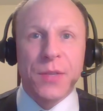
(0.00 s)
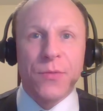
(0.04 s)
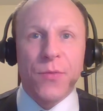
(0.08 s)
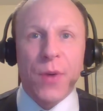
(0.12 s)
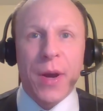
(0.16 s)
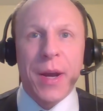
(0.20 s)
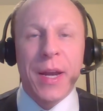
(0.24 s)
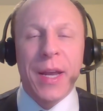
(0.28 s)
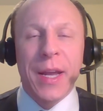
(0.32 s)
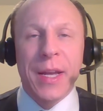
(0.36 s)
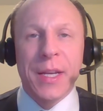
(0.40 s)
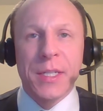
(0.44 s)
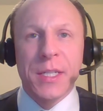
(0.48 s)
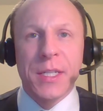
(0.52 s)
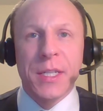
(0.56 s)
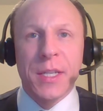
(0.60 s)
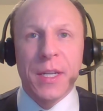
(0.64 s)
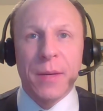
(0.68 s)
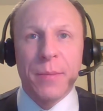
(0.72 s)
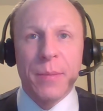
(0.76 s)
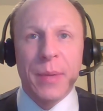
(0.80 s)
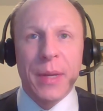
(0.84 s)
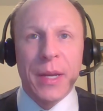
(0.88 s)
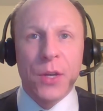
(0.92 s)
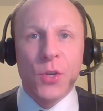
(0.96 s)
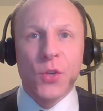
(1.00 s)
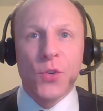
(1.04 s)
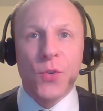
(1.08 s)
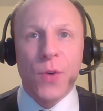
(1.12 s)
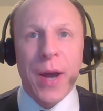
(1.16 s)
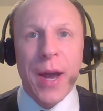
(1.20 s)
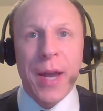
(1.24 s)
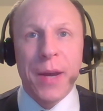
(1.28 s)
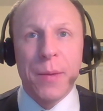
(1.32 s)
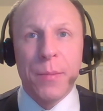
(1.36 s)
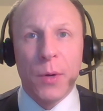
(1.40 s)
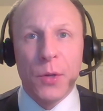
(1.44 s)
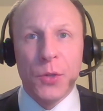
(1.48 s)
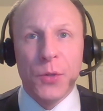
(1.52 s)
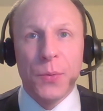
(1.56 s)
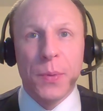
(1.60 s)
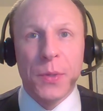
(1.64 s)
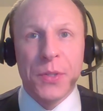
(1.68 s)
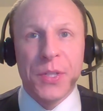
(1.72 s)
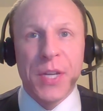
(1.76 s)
the right against being tried multiple